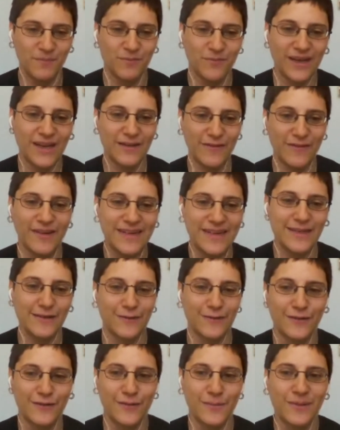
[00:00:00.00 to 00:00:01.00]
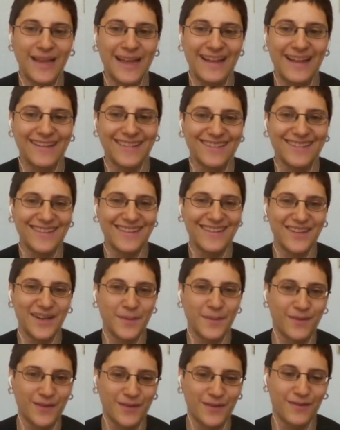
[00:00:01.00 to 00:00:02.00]
really very different from plants in
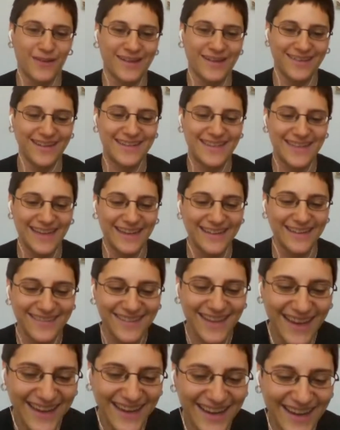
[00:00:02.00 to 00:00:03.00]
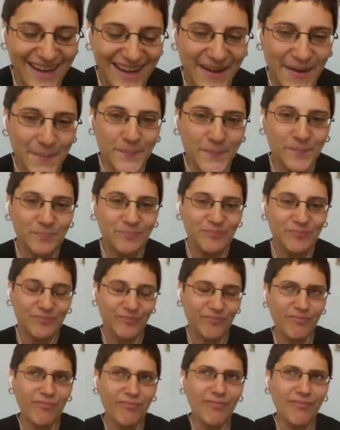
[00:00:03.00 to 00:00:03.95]
terms of like sentience. Um, yeah.